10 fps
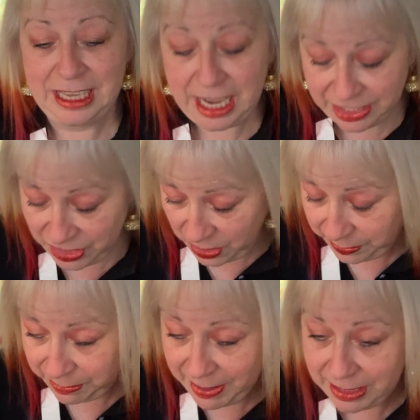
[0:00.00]
I know
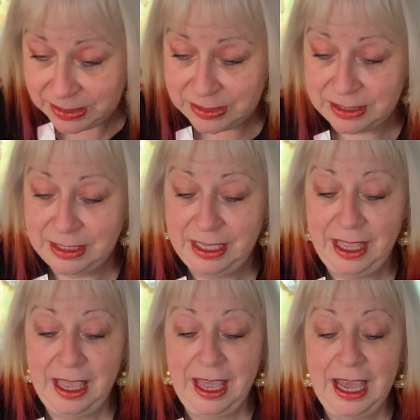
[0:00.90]
he will.
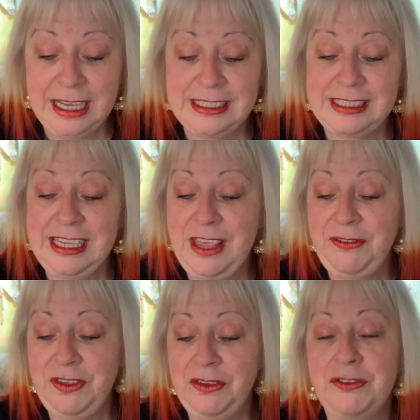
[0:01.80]
And
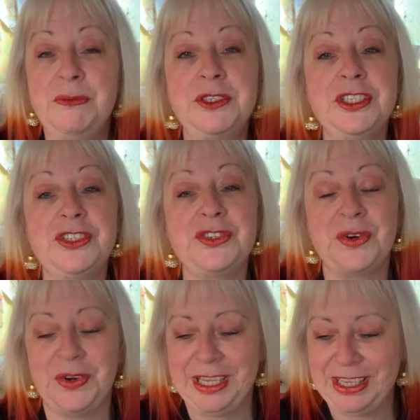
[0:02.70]
save you from the
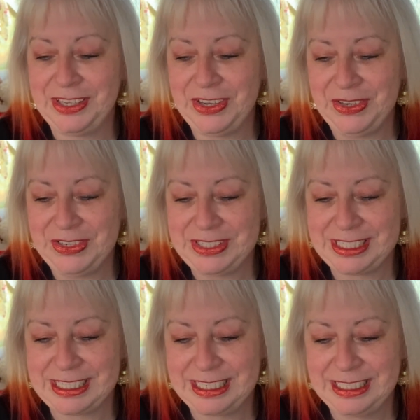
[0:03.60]
destroying
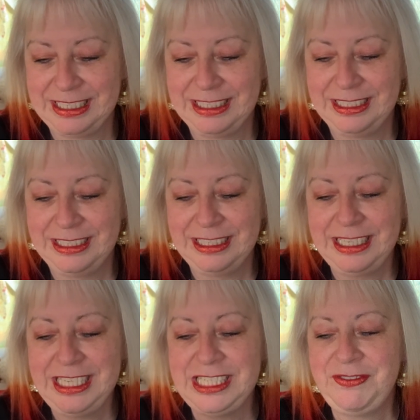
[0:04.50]
curse.
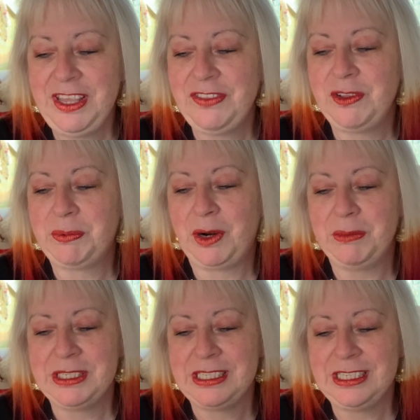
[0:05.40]
His faithful
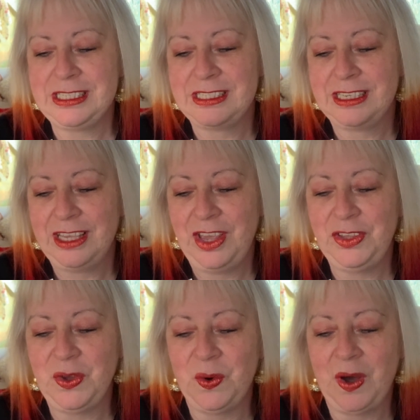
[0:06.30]
promises are
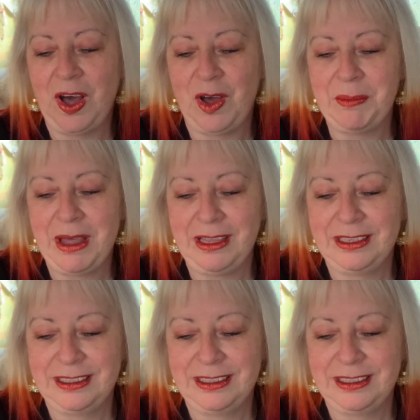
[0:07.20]
your armour.